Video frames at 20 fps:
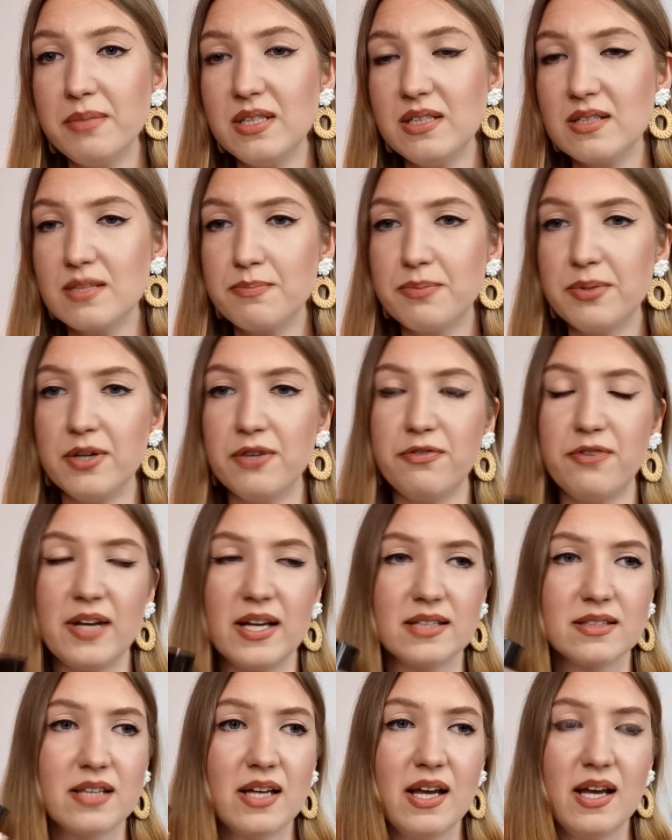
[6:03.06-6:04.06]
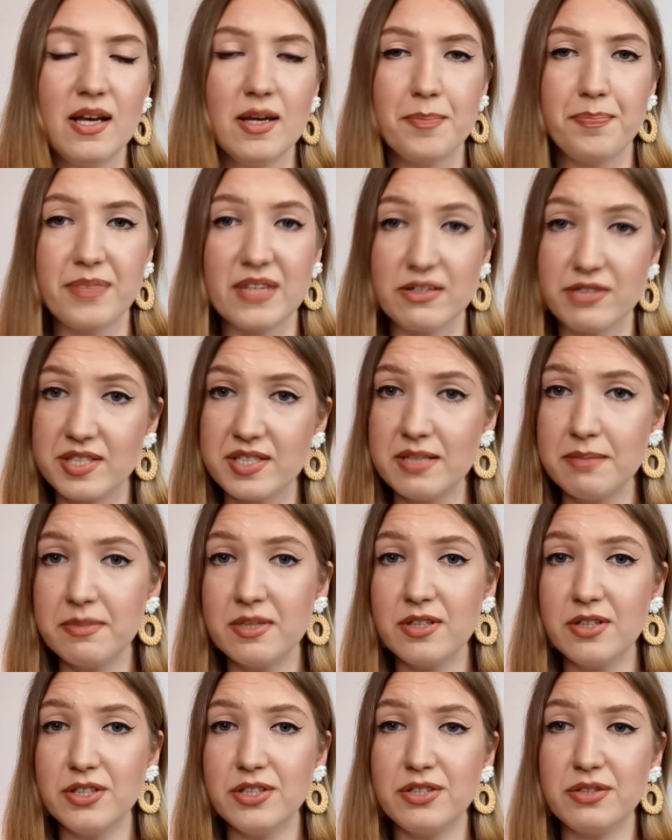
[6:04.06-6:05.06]
me, it's perfect,
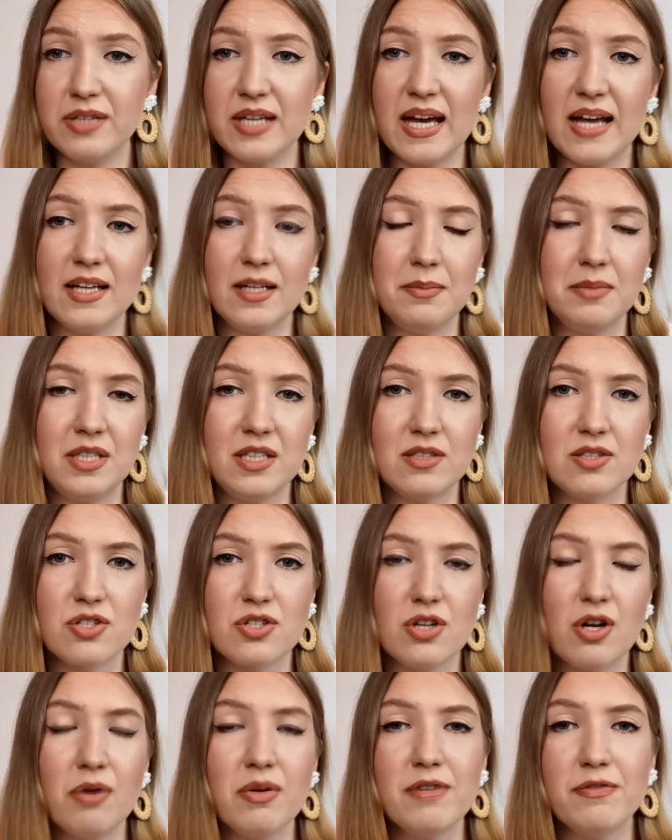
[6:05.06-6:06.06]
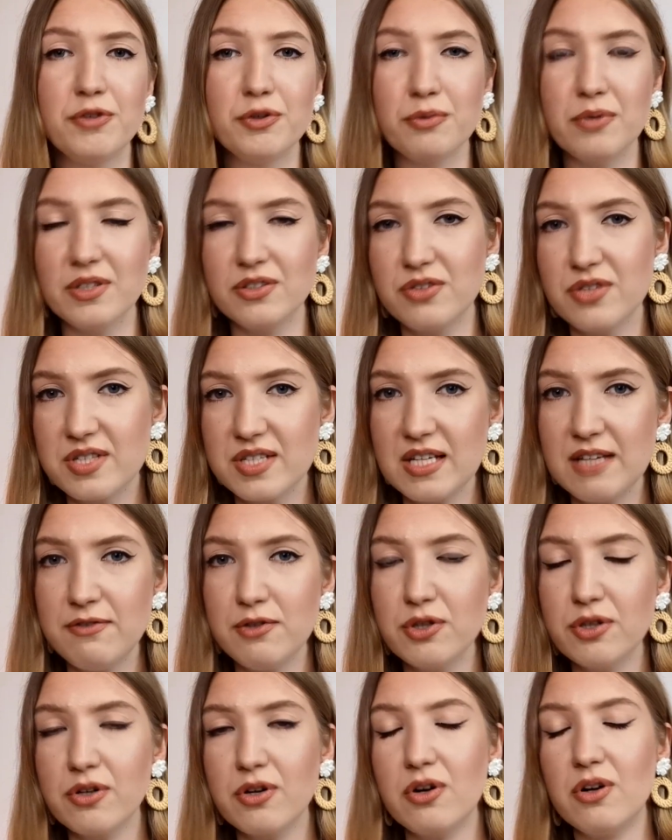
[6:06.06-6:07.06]
similar to Ganymede. So if you want to save
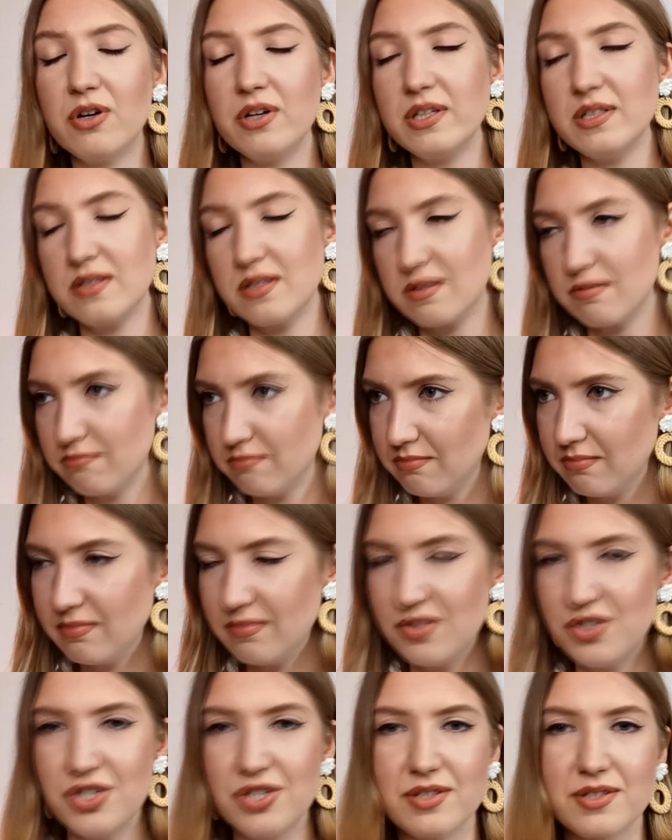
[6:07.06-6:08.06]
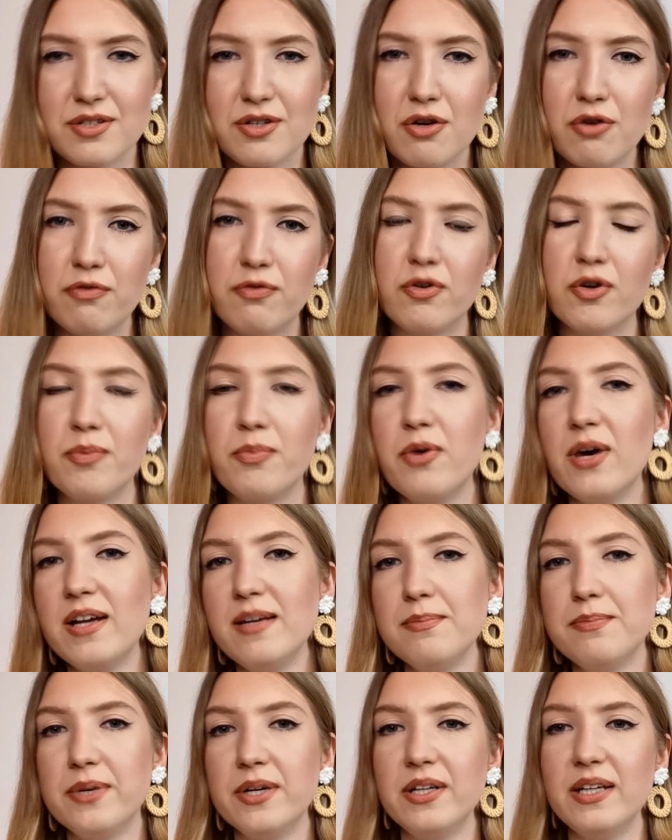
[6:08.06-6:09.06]
your coins, just go for
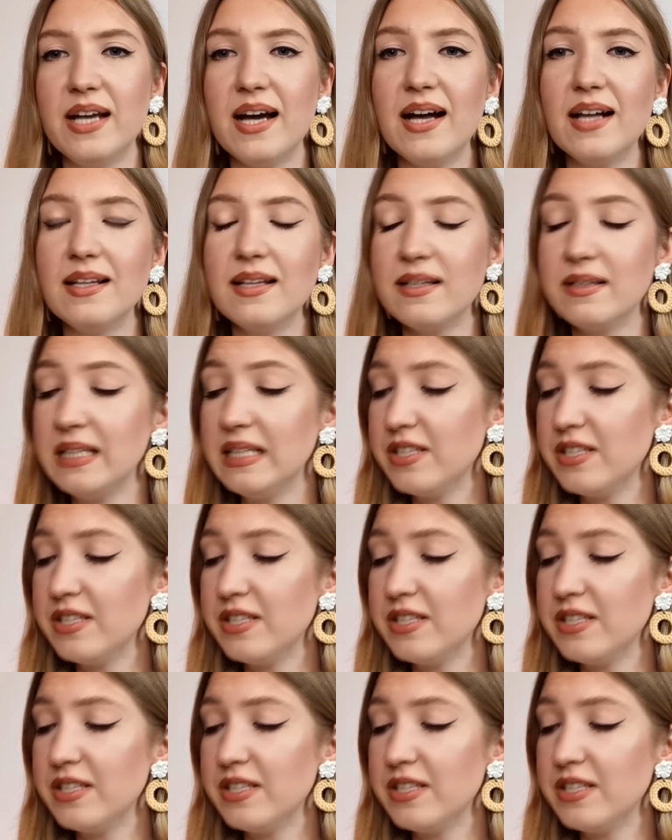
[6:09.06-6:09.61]
Bois Imperial.